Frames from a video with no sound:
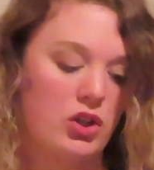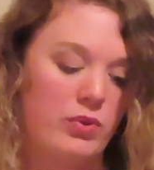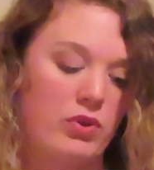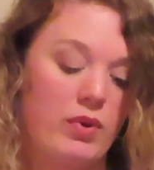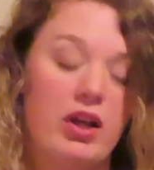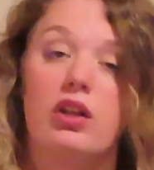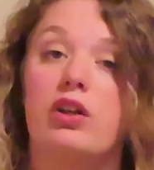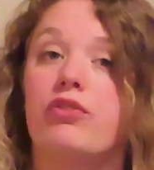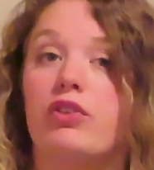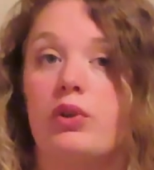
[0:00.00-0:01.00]
with
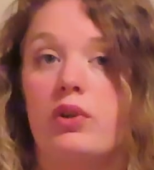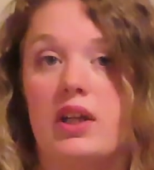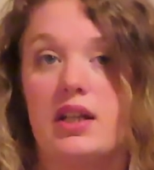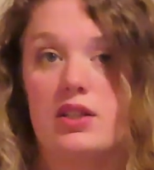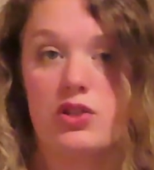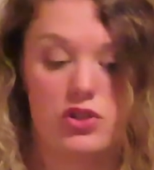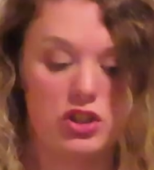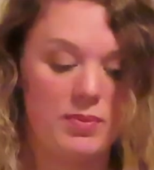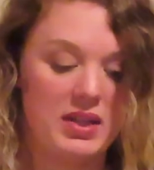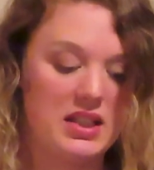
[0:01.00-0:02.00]
regular food is her
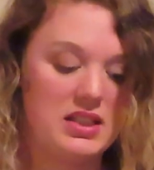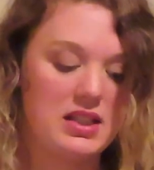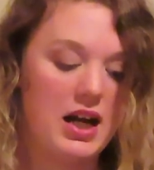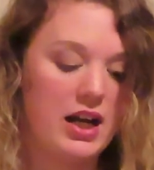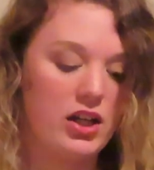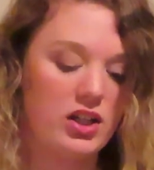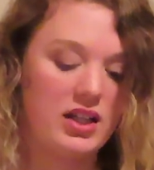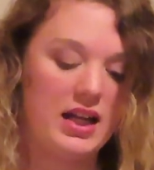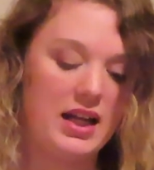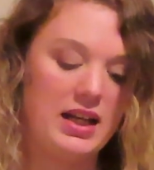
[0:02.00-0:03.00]
stomach gets tired
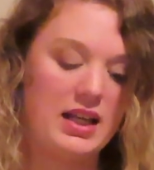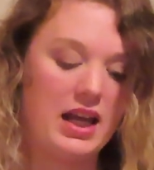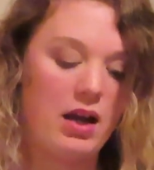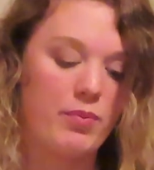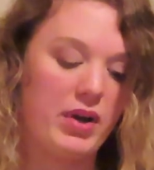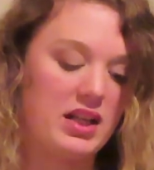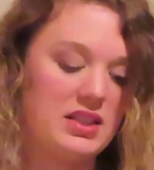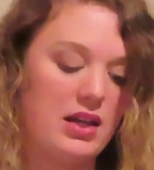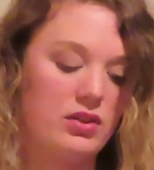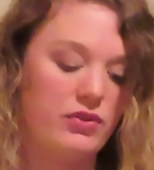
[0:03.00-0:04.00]
and it can't
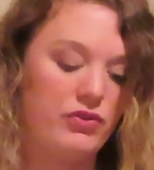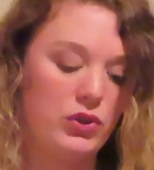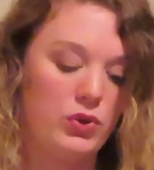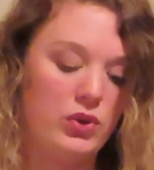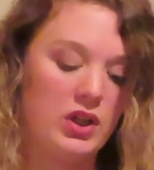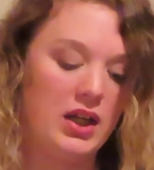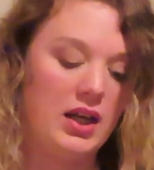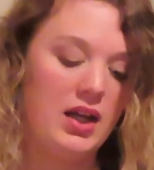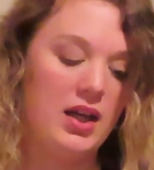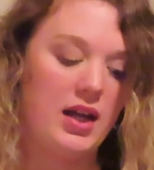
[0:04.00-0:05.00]
break down the food.
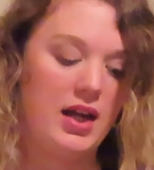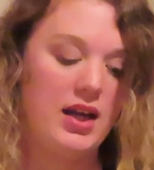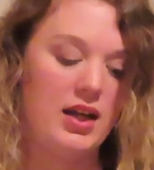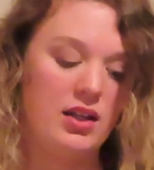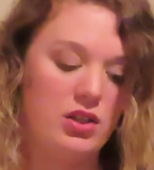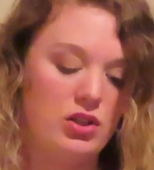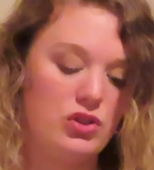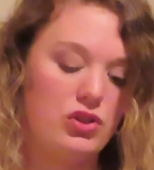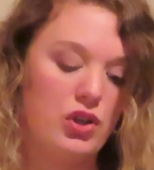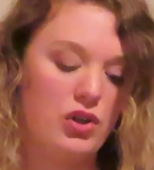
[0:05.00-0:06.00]

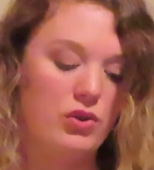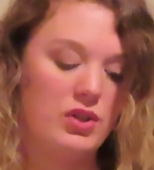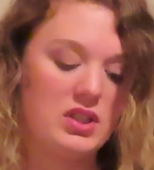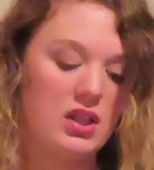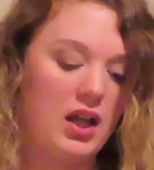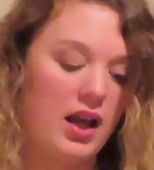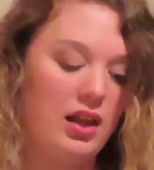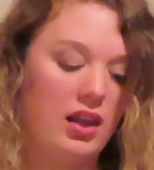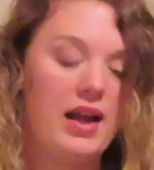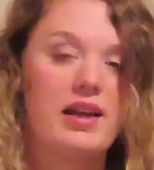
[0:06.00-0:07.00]
And so it's a
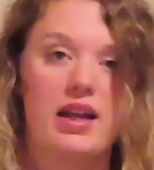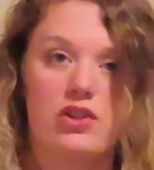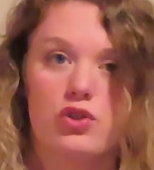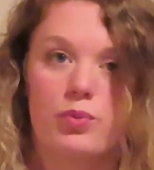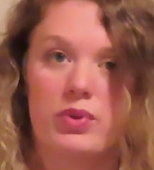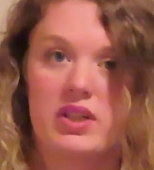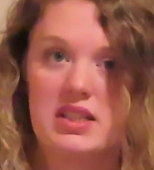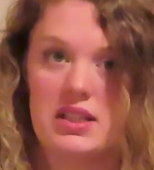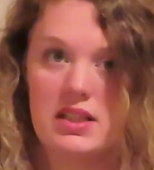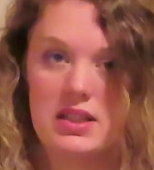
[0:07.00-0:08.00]
lot like
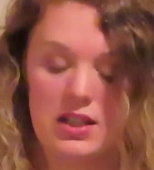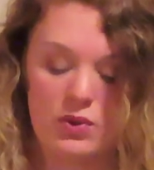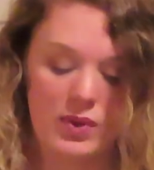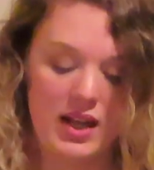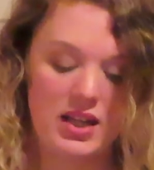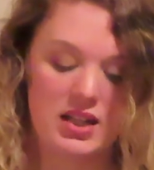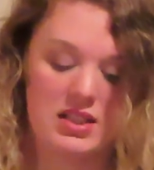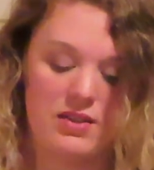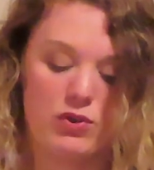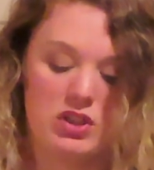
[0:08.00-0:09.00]
gastroparesis in a way,
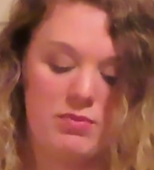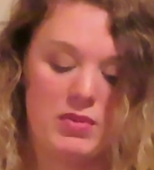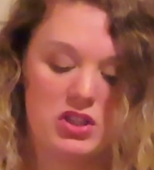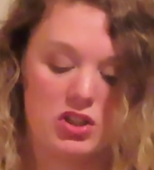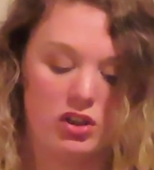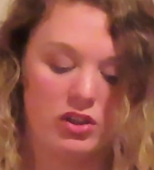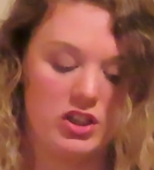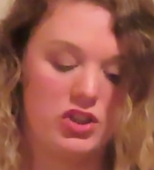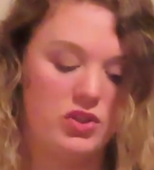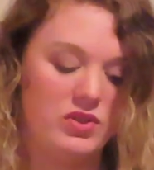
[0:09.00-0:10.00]
except for it's a muscular
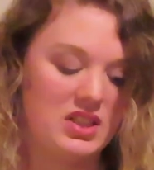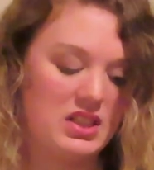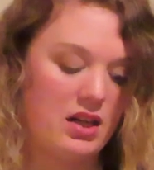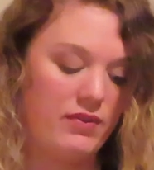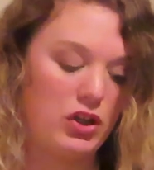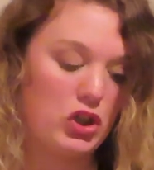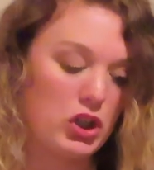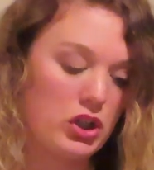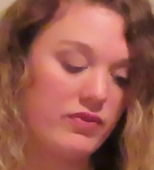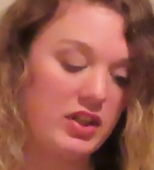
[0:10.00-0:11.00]
issue instead of a
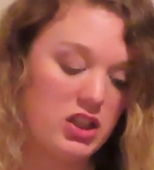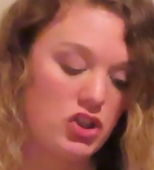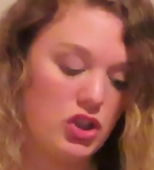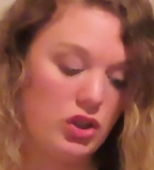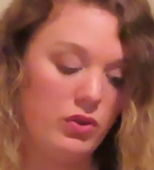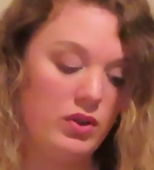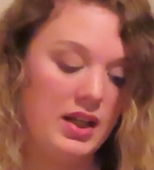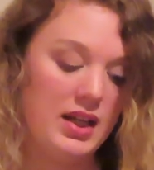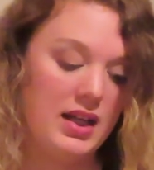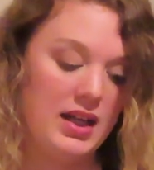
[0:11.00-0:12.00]
nerve issue.
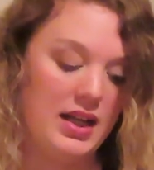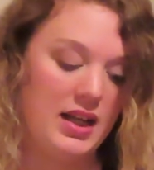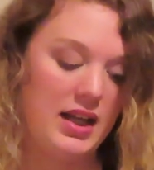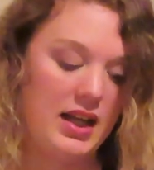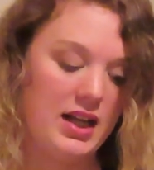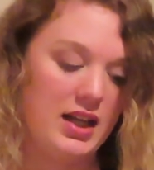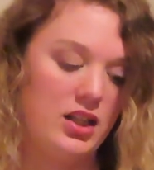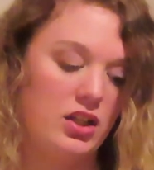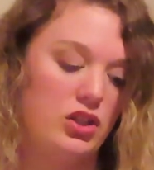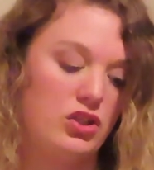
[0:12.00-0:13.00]

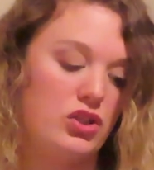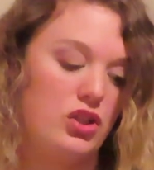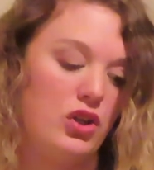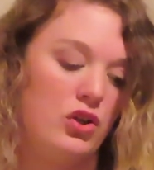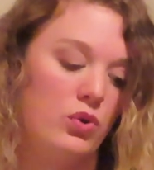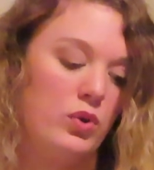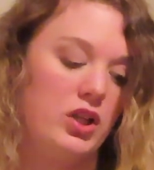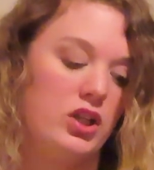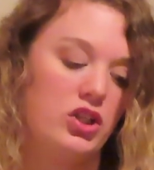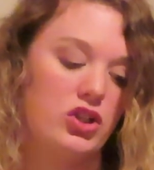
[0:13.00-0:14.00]
And
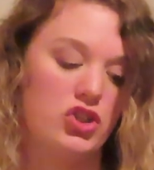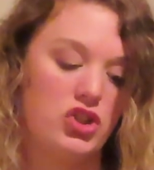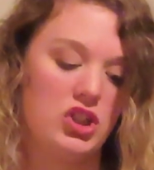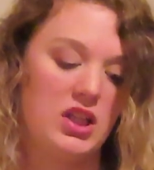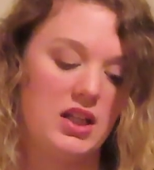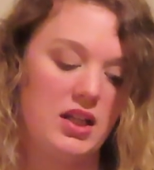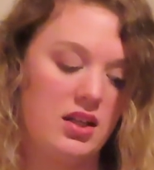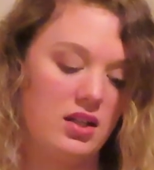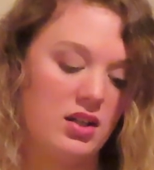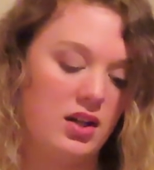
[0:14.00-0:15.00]
so
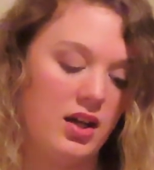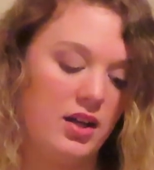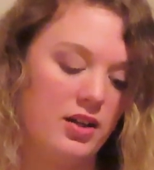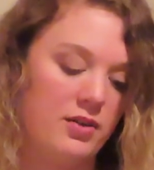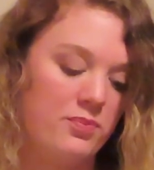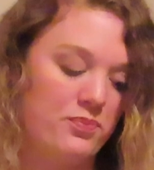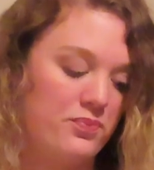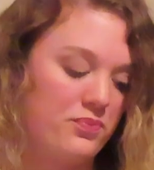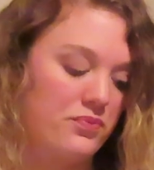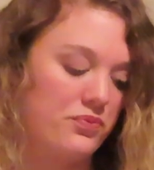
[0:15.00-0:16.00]
she has